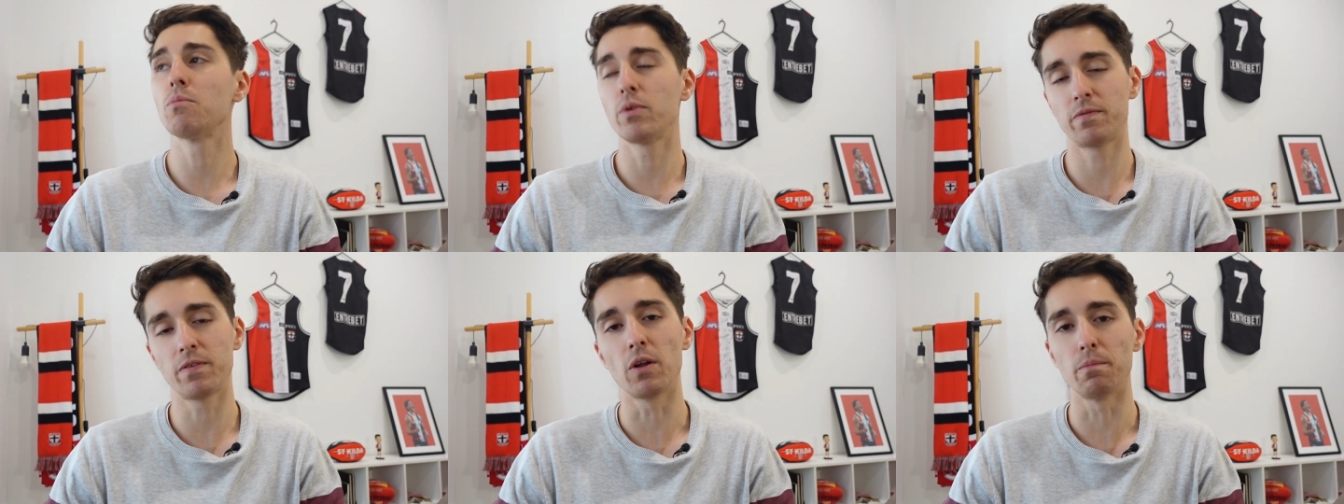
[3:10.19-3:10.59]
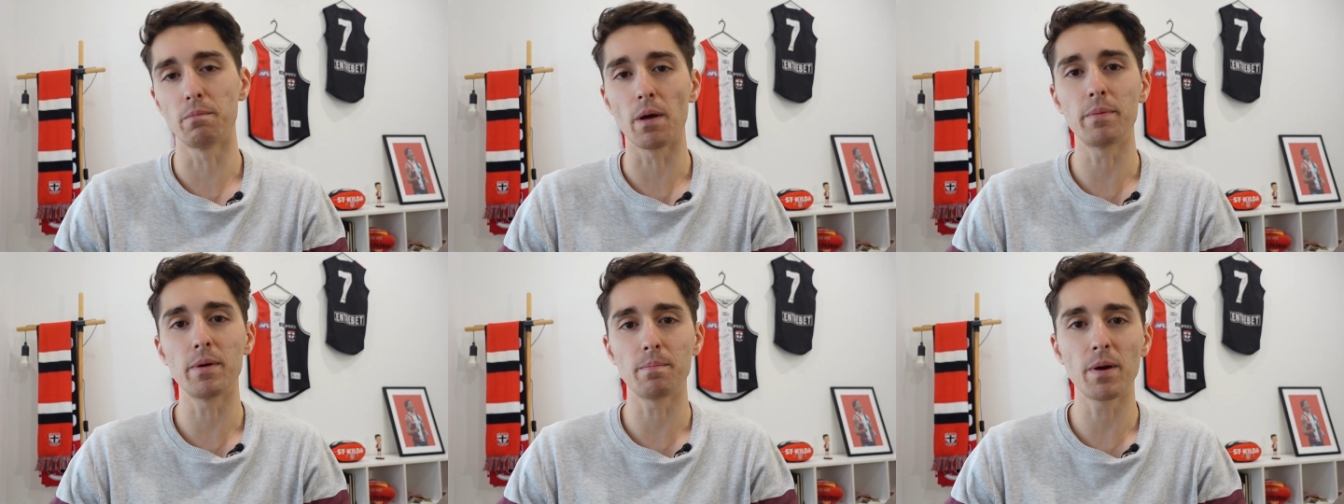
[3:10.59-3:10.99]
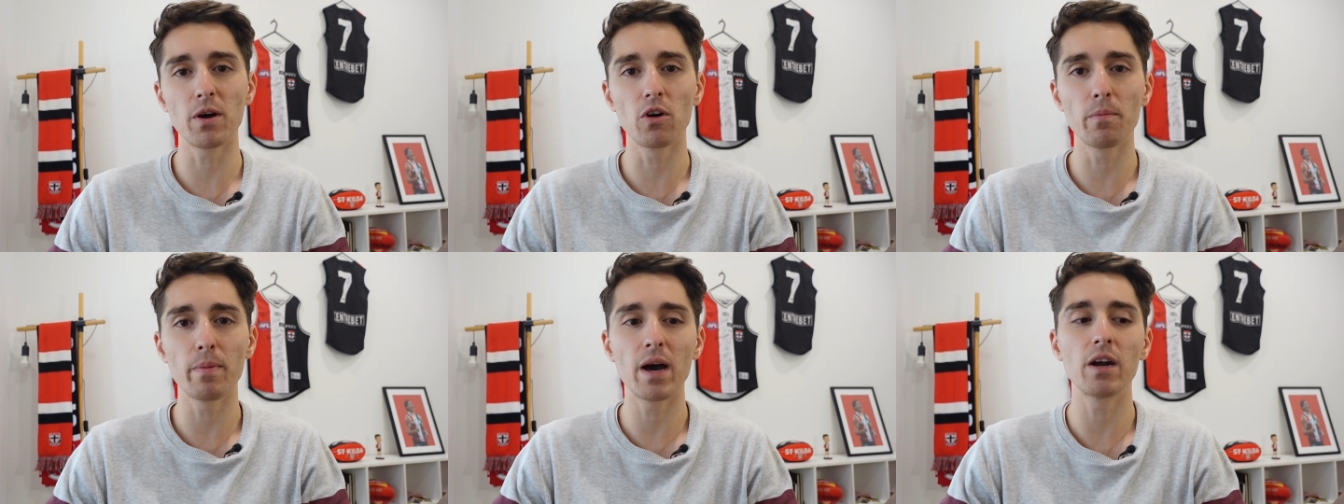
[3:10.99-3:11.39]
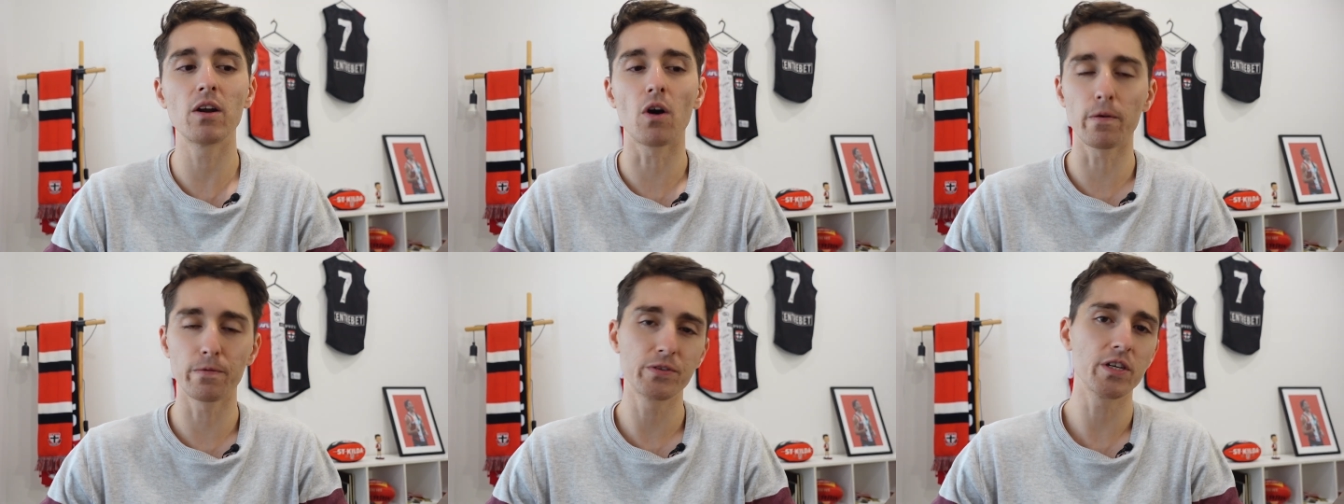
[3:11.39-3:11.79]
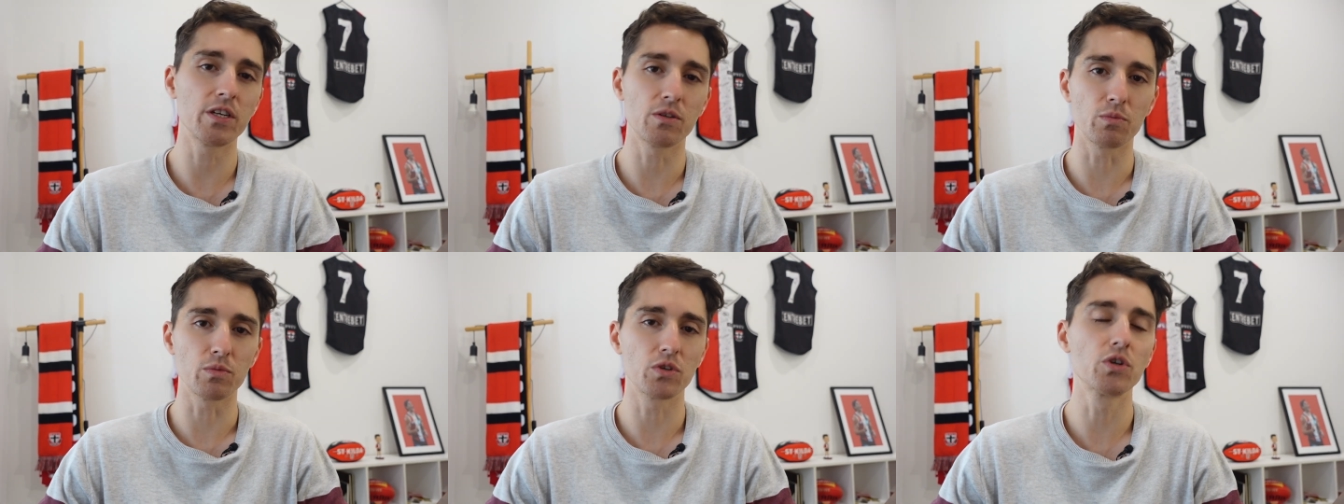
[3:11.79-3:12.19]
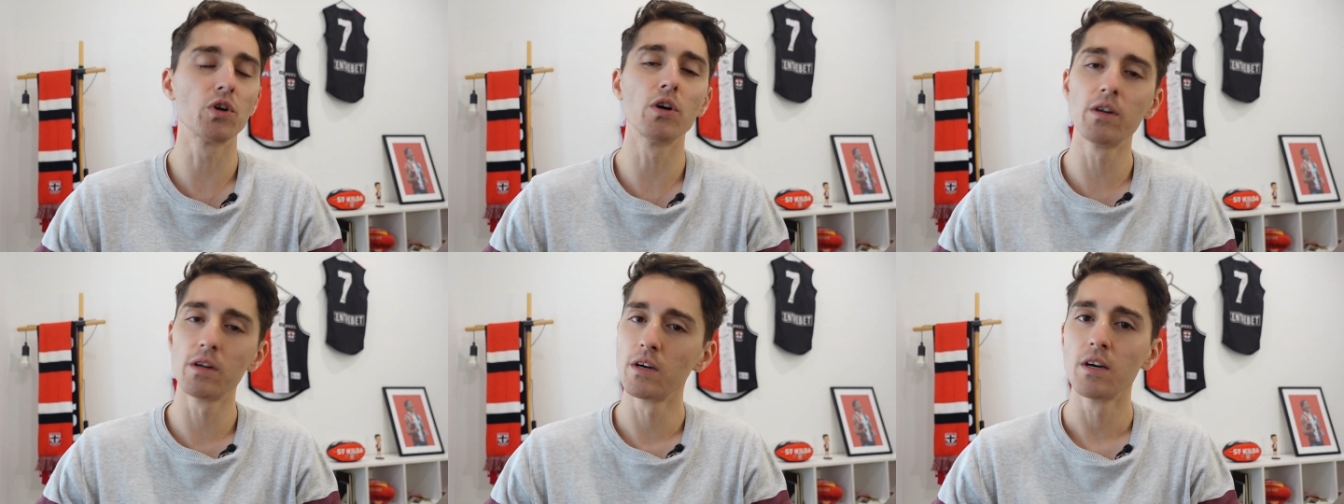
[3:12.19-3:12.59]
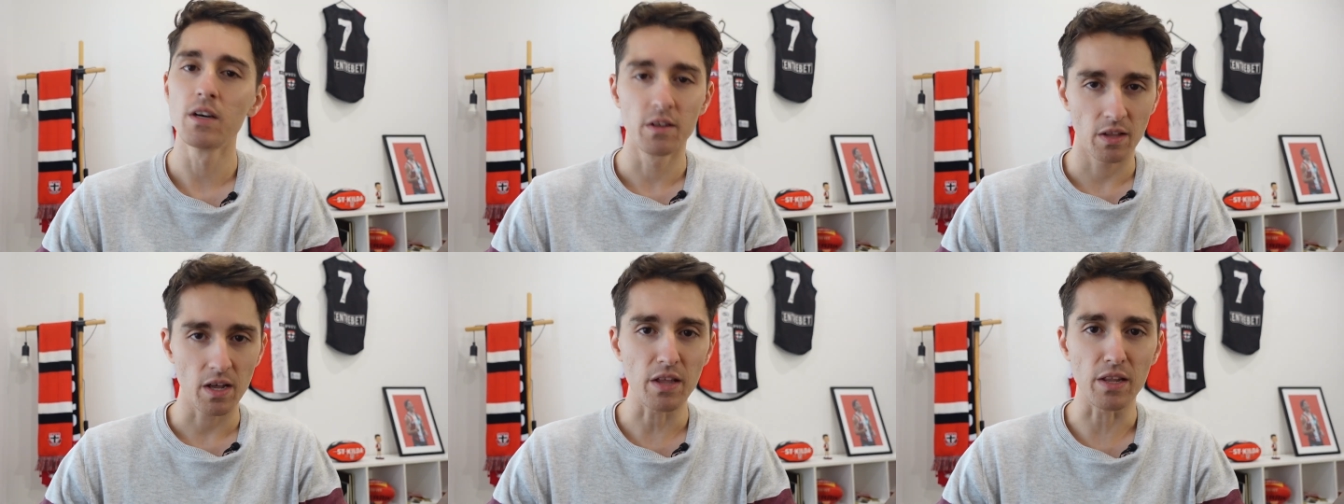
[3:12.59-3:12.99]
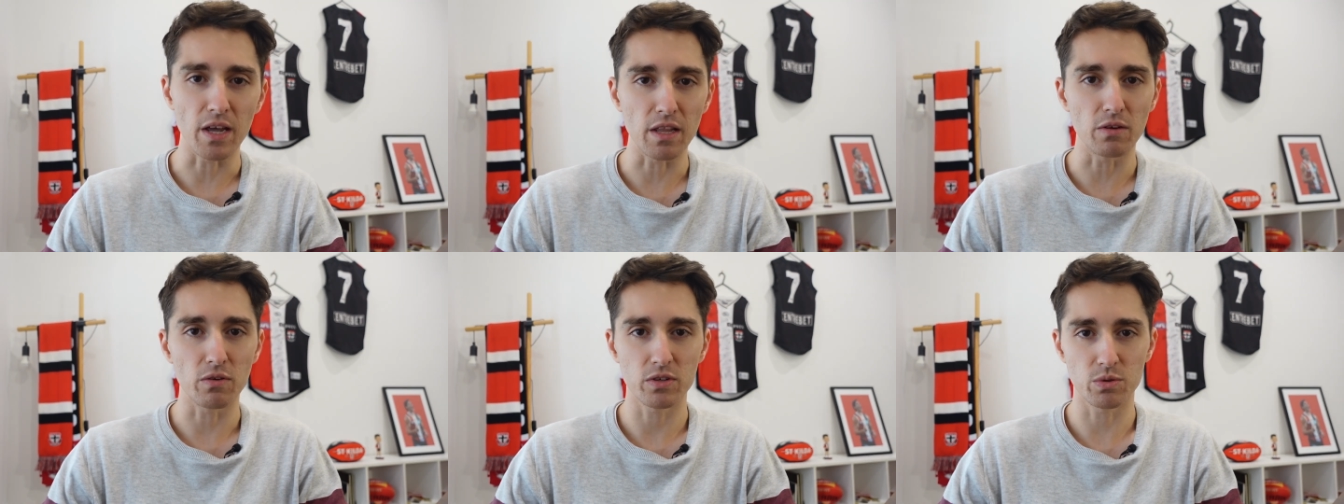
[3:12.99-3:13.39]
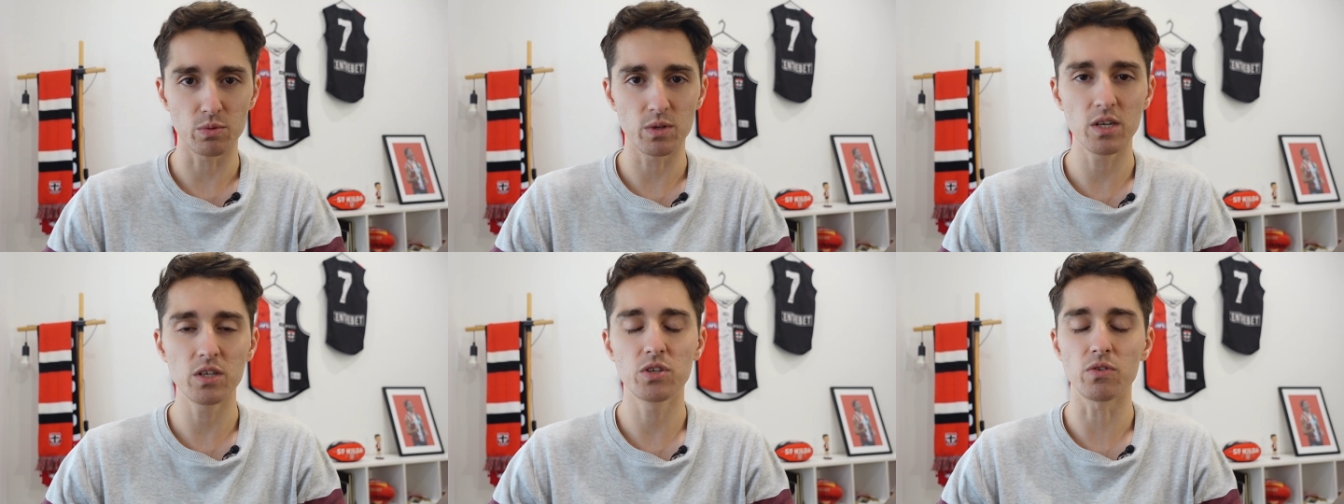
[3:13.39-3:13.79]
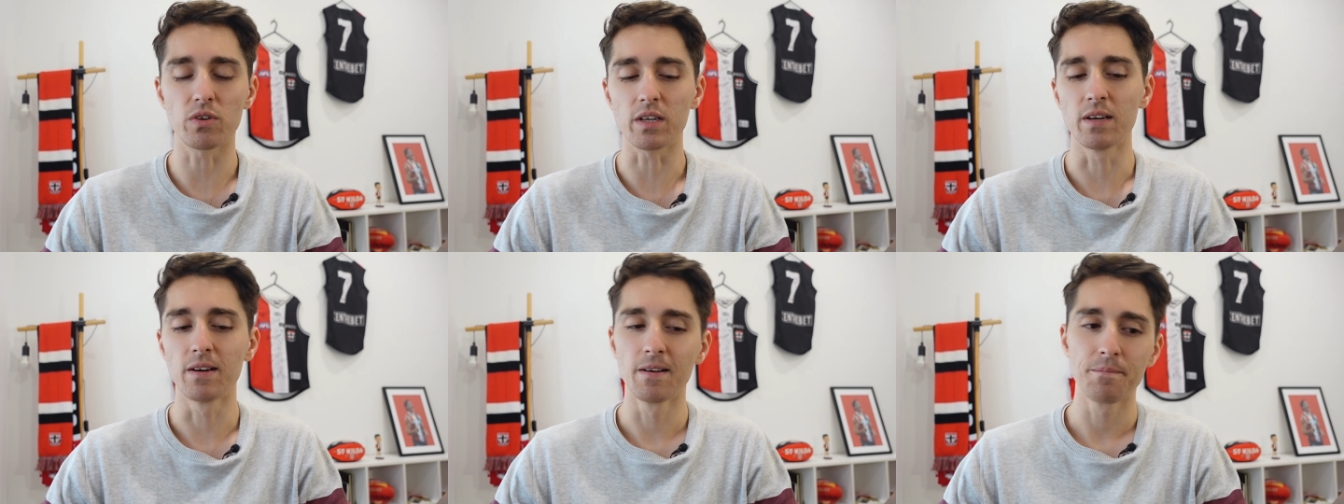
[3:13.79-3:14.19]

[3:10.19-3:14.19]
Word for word: We felt a bit better about it. Off season was good, and then the rest was history.